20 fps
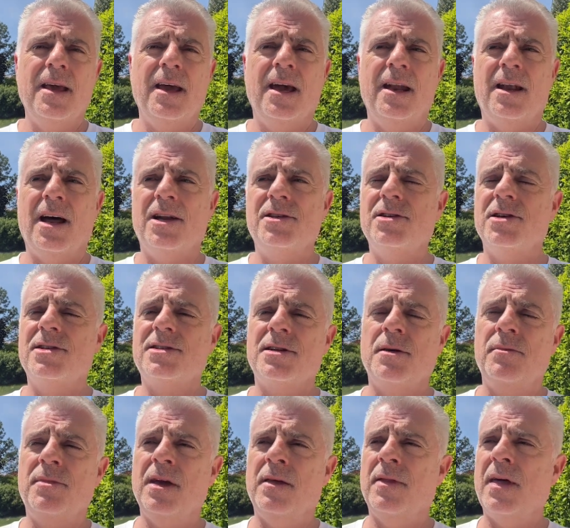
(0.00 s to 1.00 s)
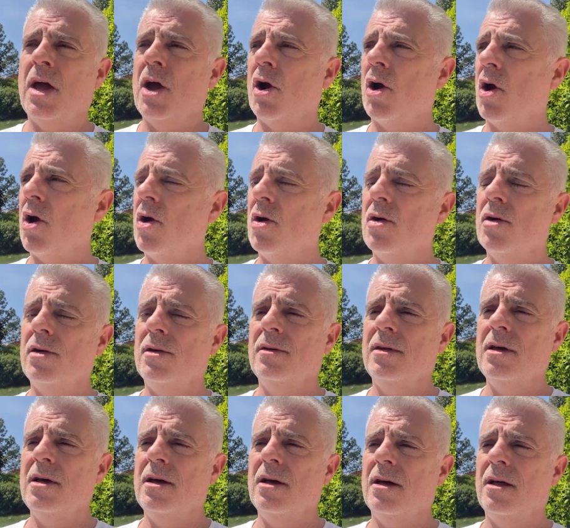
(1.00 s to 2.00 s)
and not just something they heard
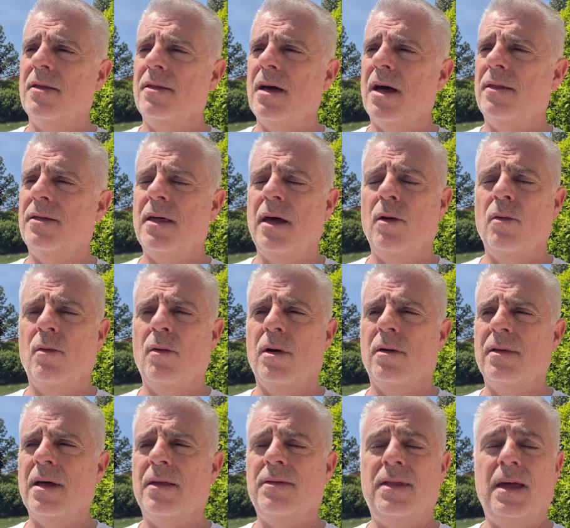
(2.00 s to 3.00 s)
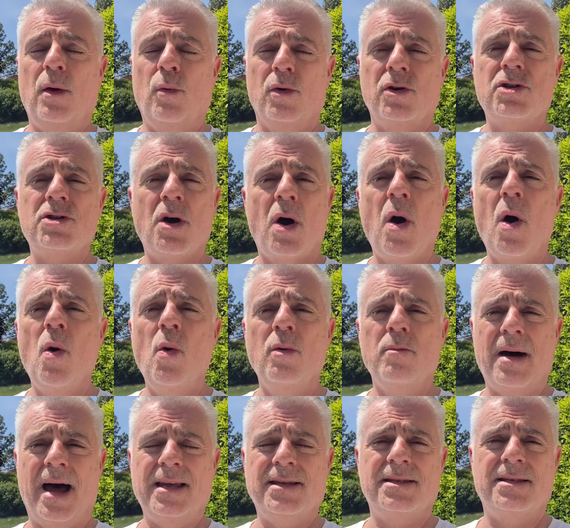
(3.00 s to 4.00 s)
that they were told
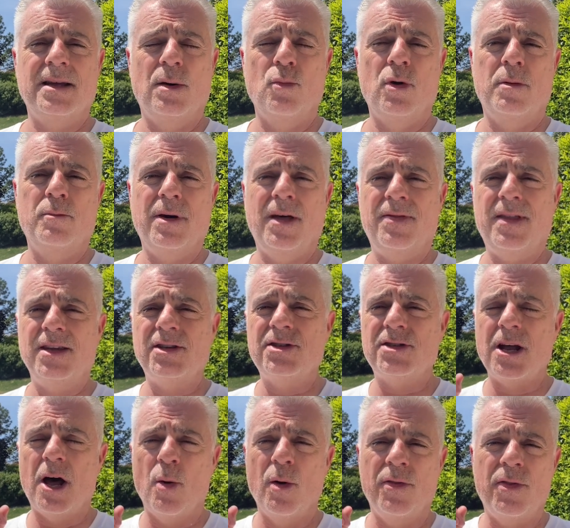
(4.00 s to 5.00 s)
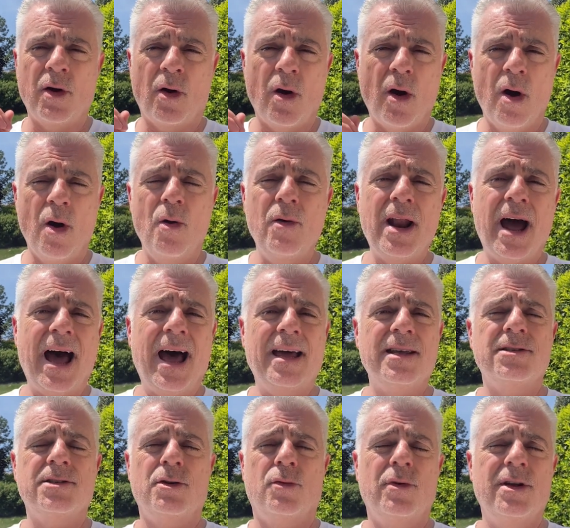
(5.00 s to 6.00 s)
by someone, but they saw with their own
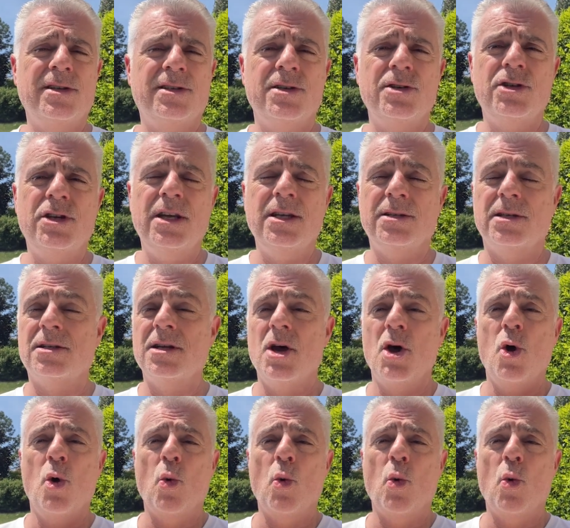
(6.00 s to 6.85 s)
eyes the risen Jesus.